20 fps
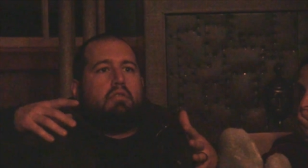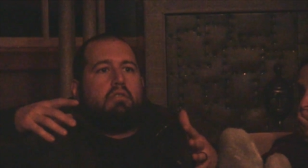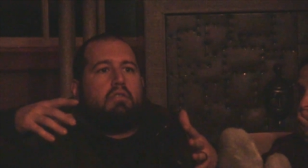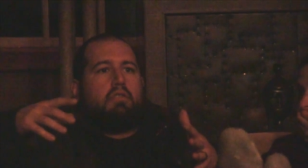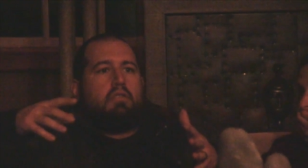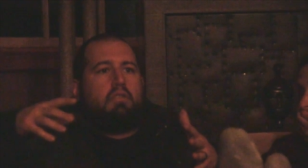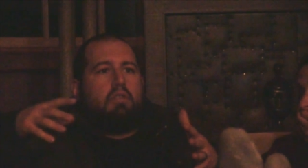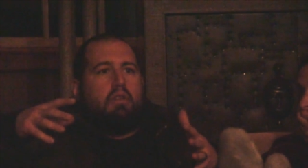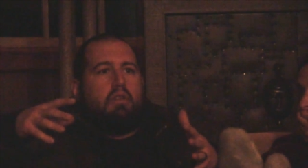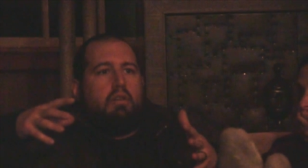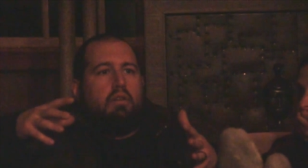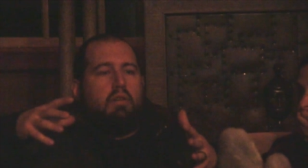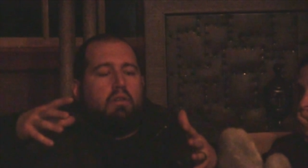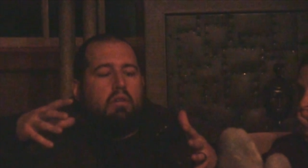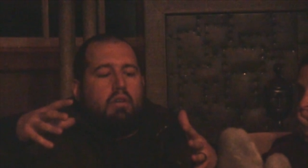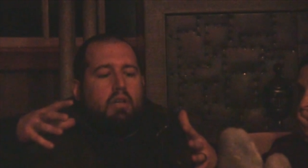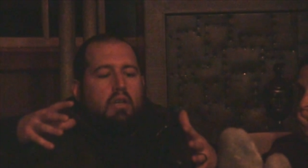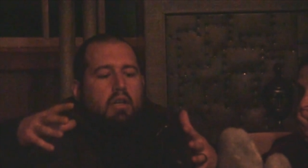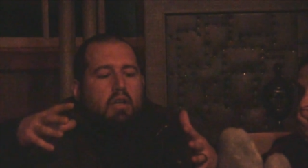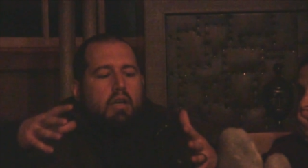So
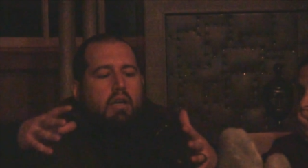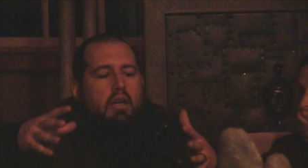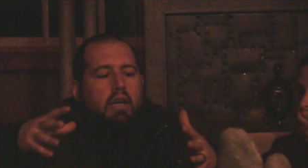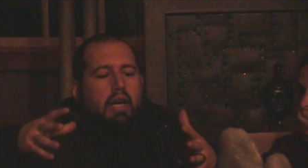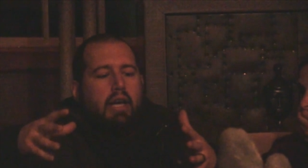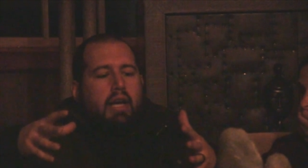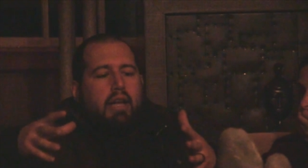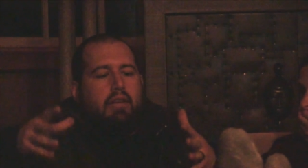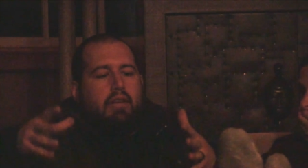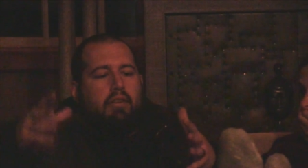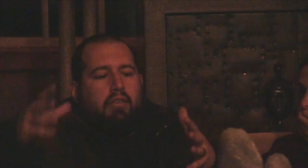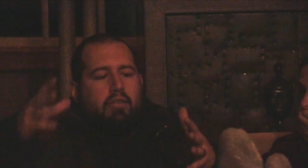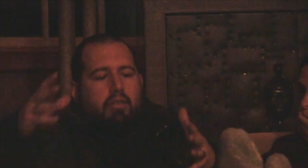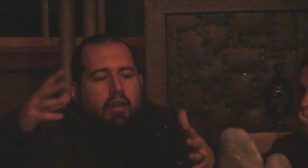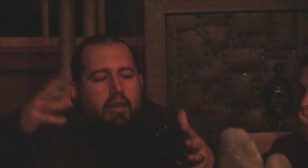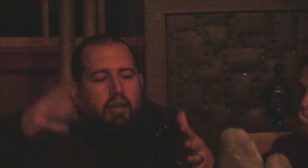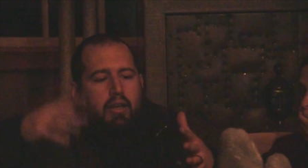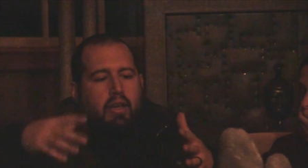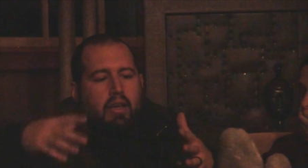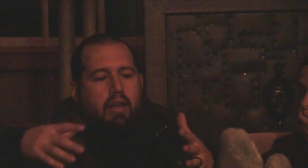I had to
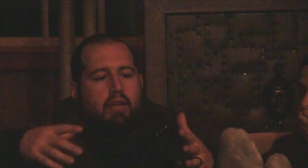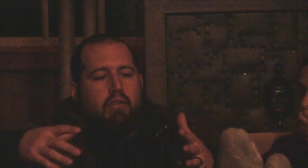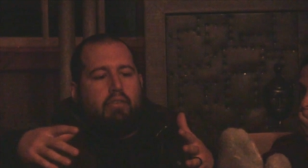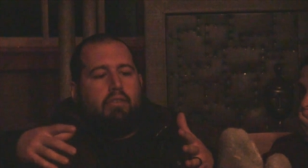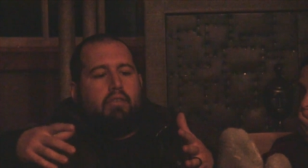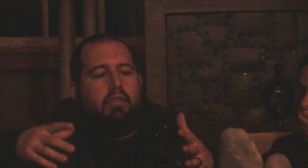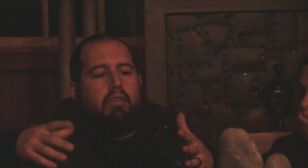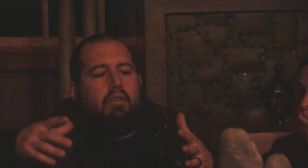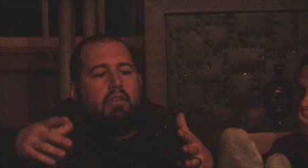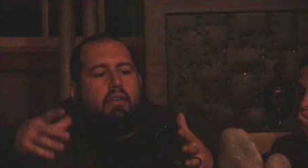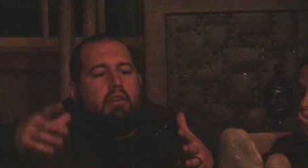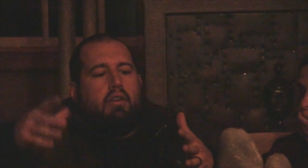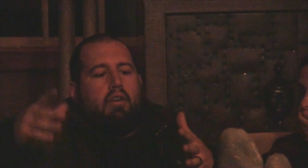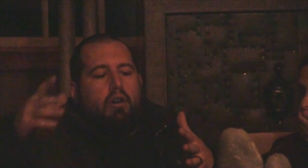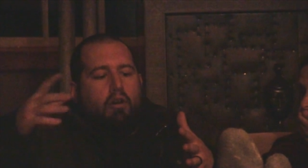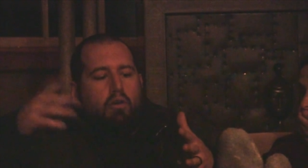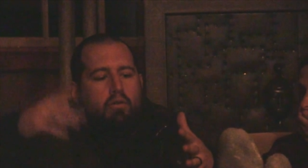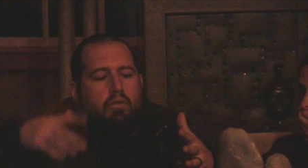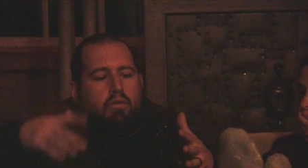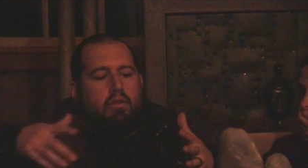say yes
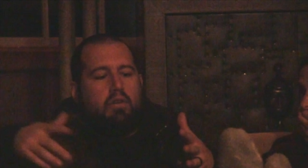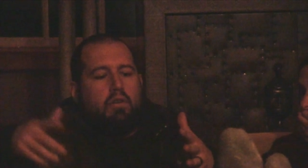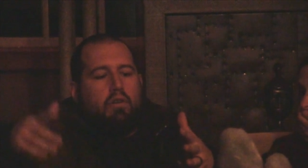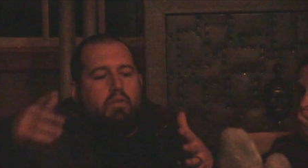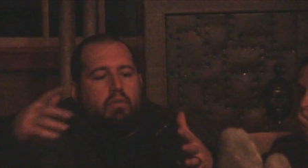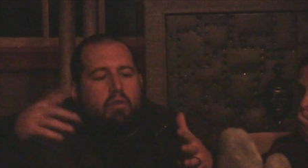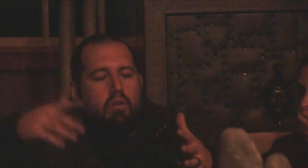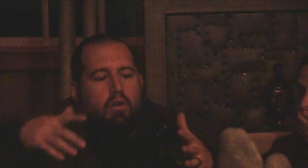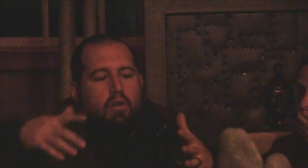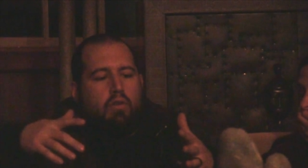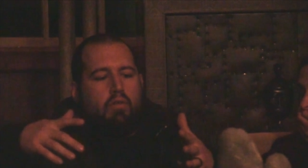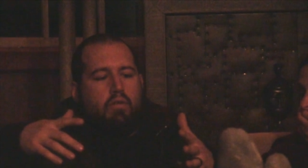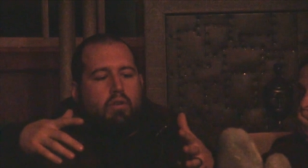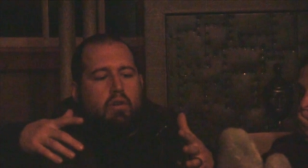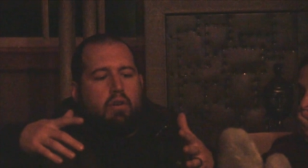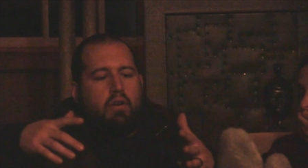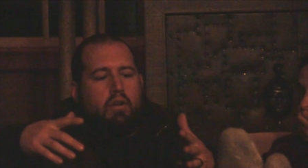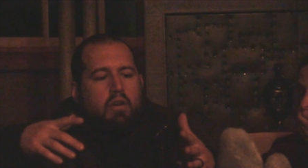over and over and over.